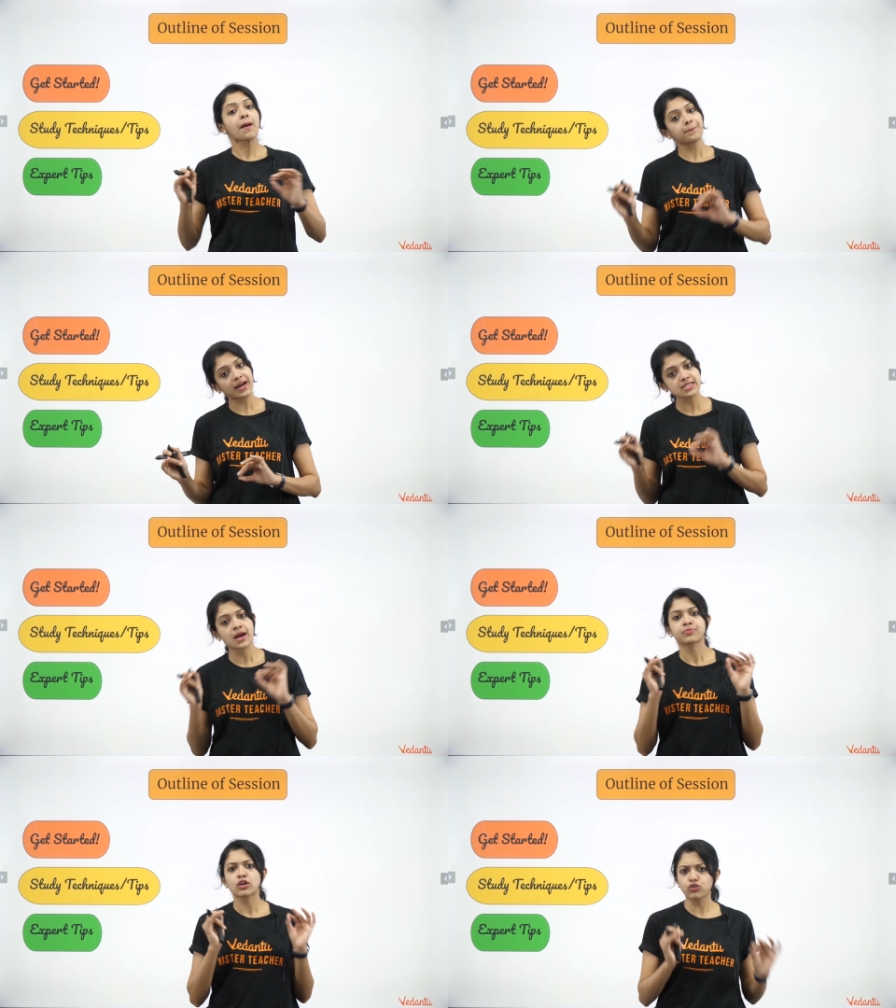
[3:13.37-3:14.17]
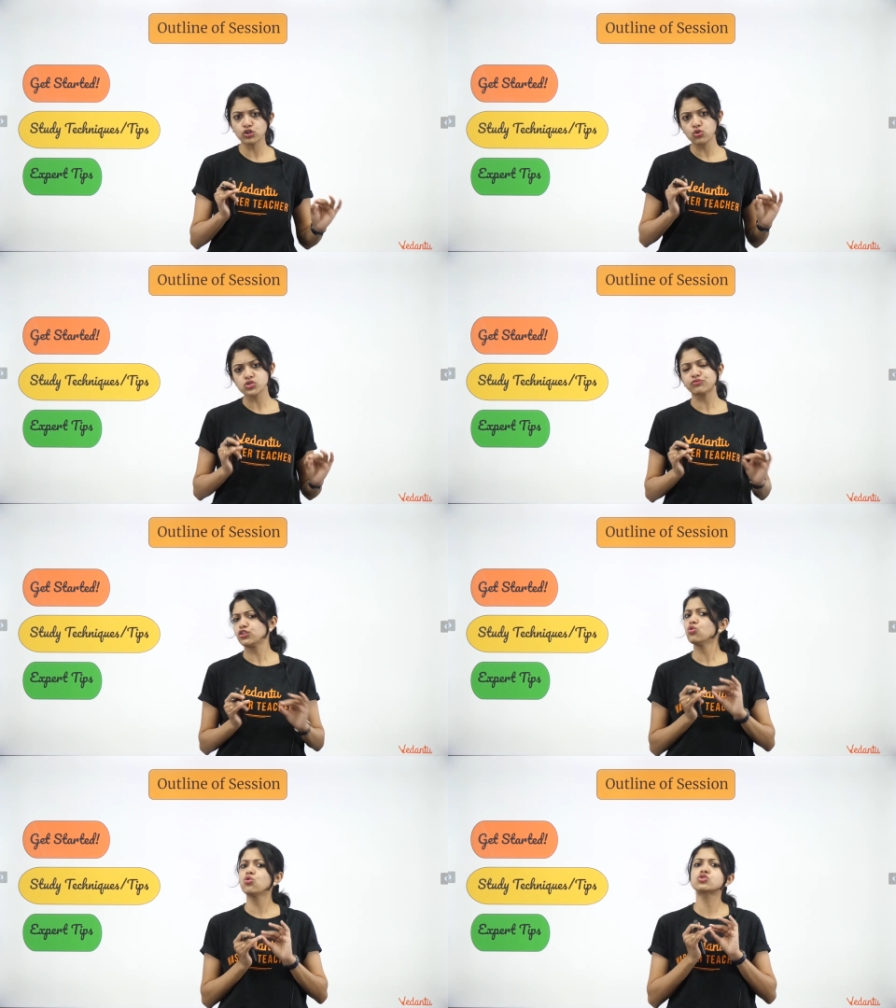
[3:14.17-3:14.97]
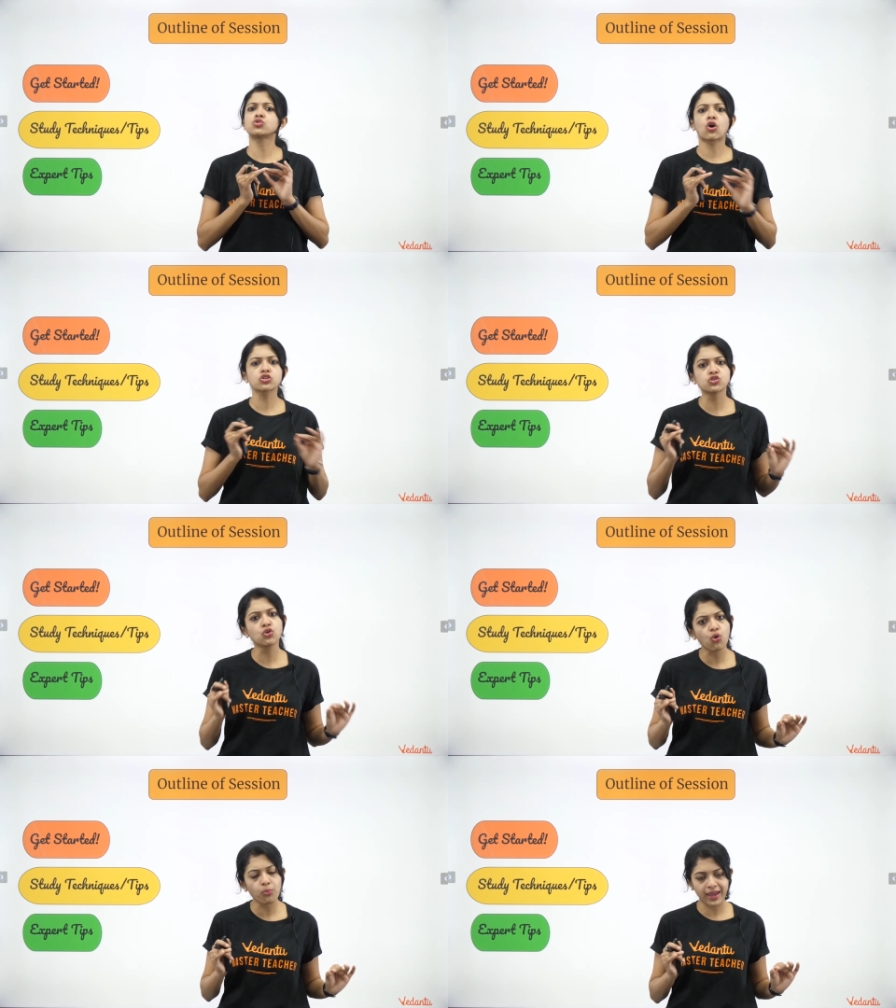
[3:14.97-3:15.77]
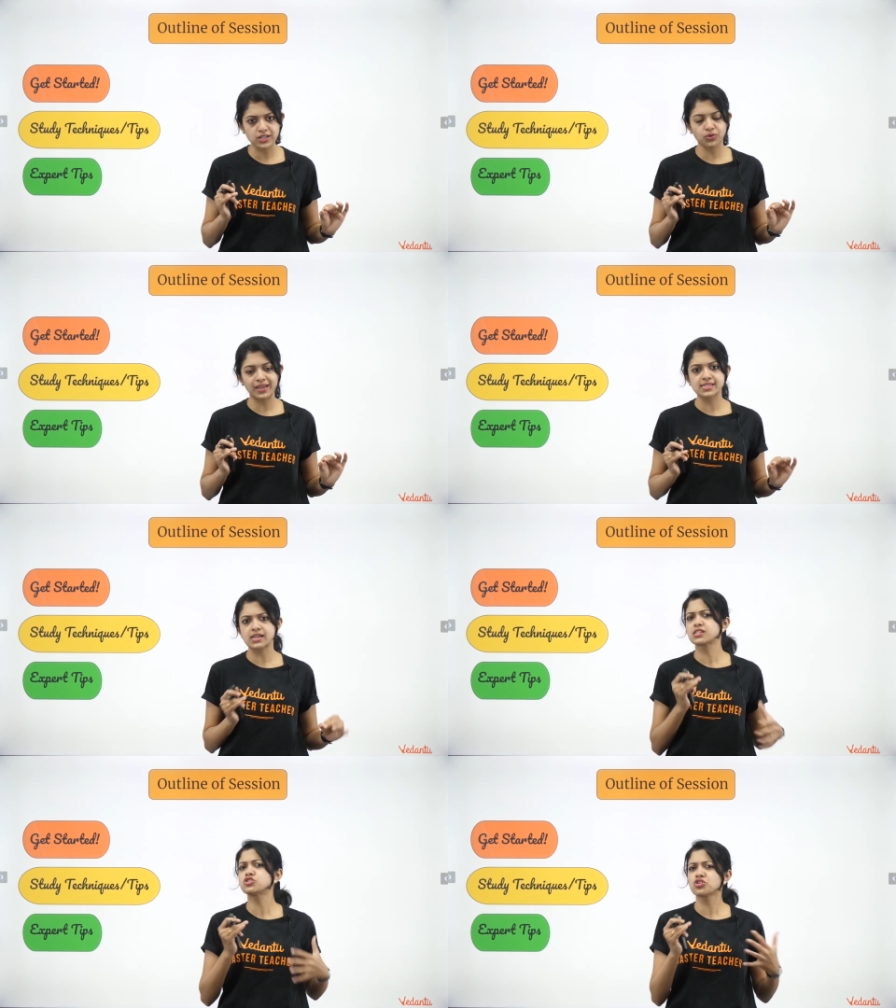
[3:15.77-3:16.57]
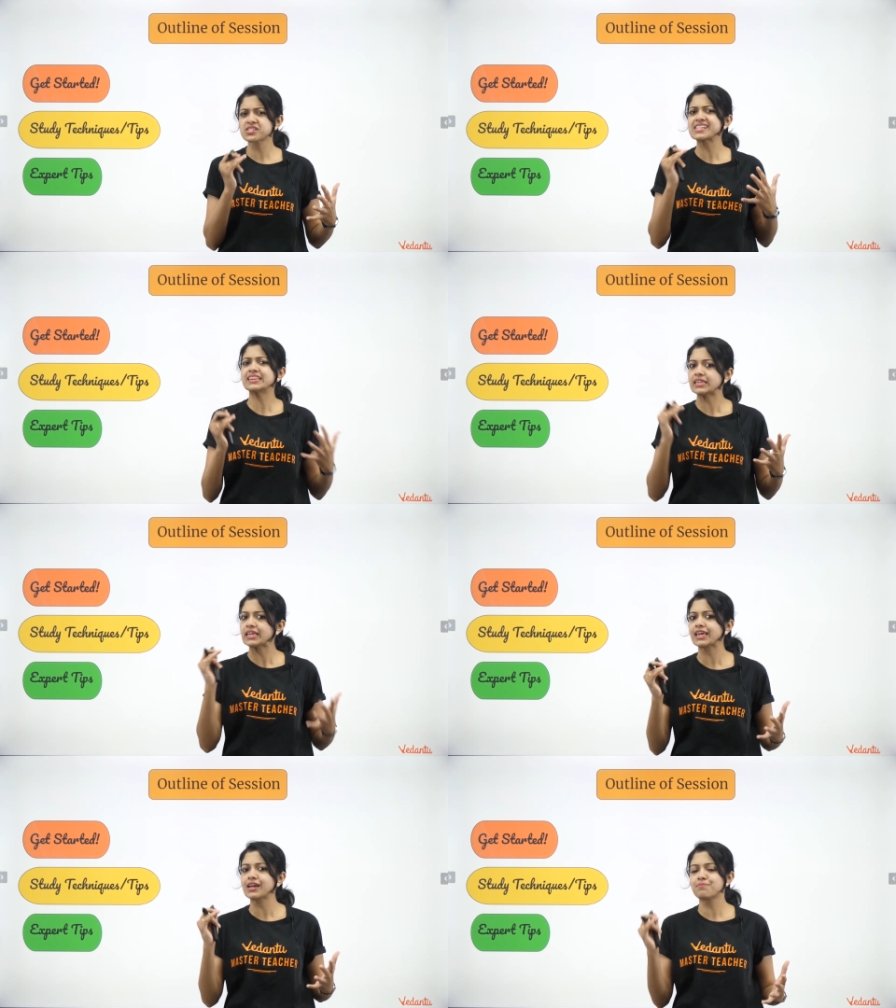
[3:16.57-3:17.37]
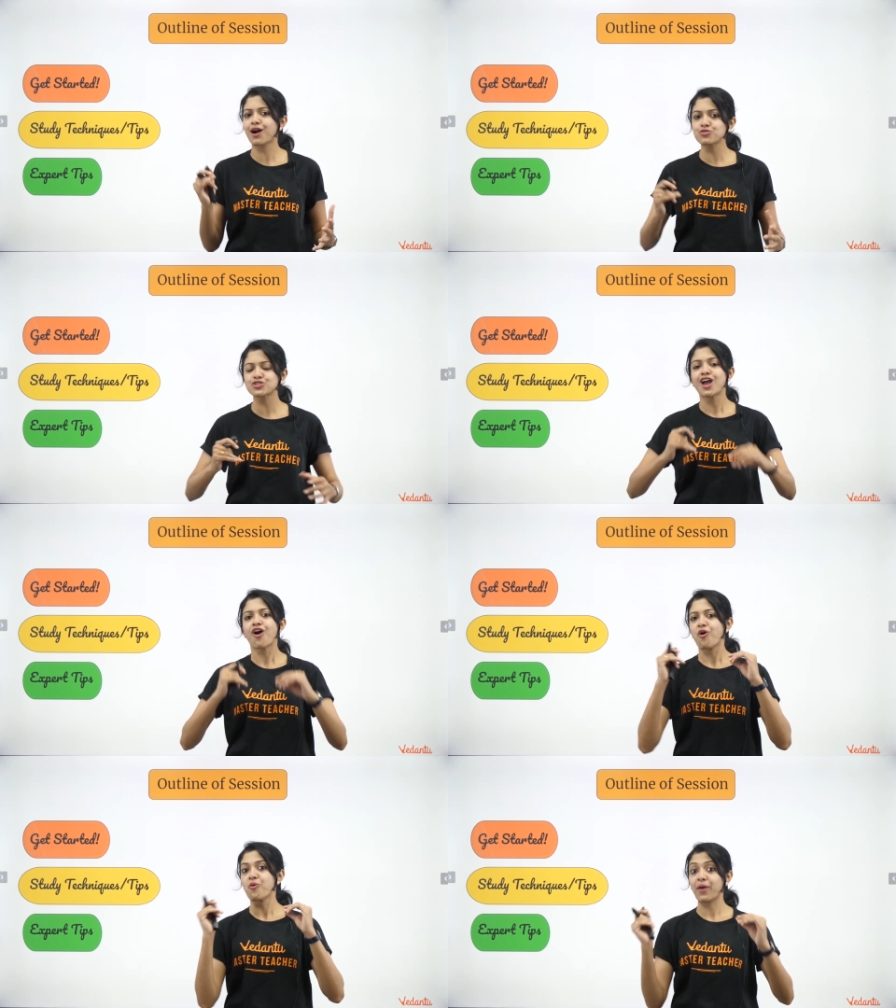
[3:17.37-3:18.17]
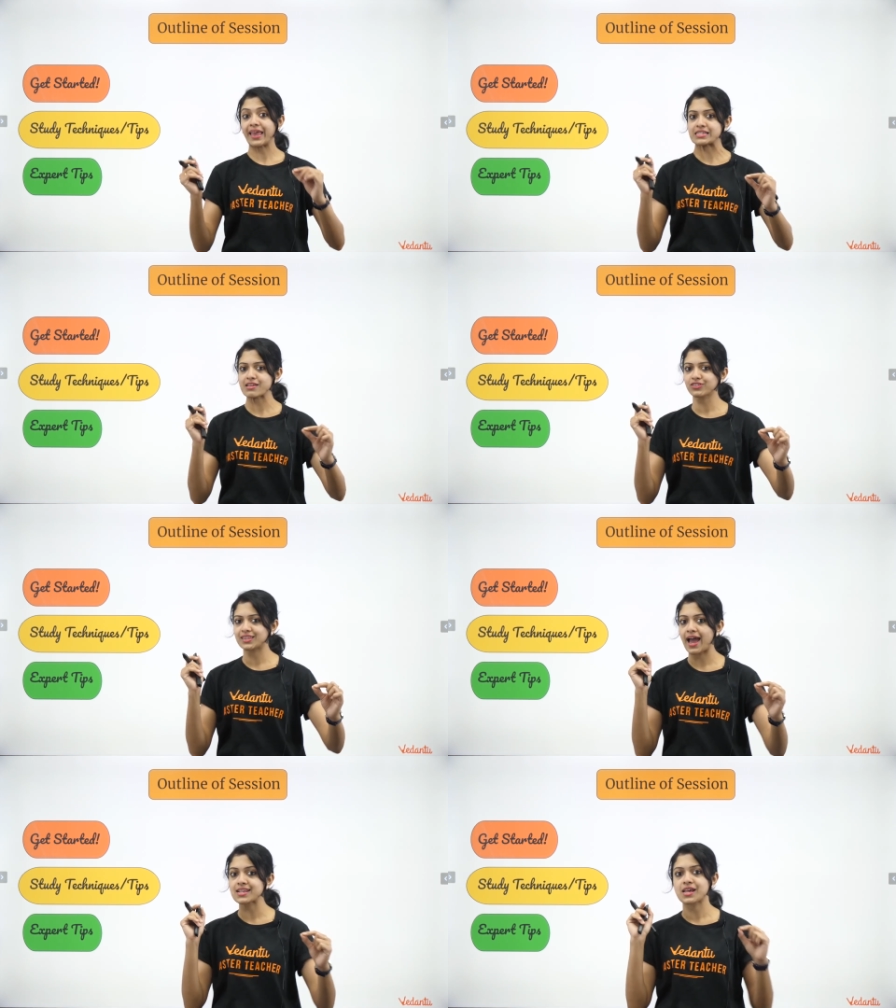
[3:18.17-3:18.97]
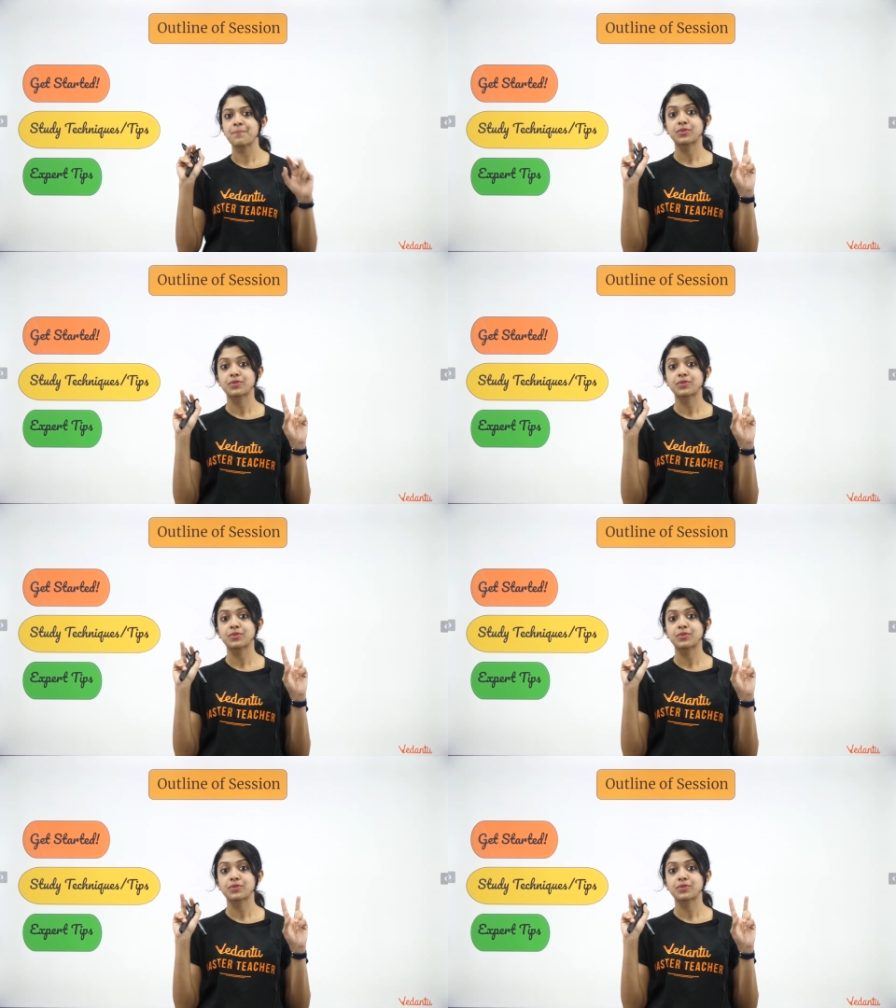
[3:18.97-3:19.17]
But for those of you who do not know where to get started, you're still thinking about or waiting for that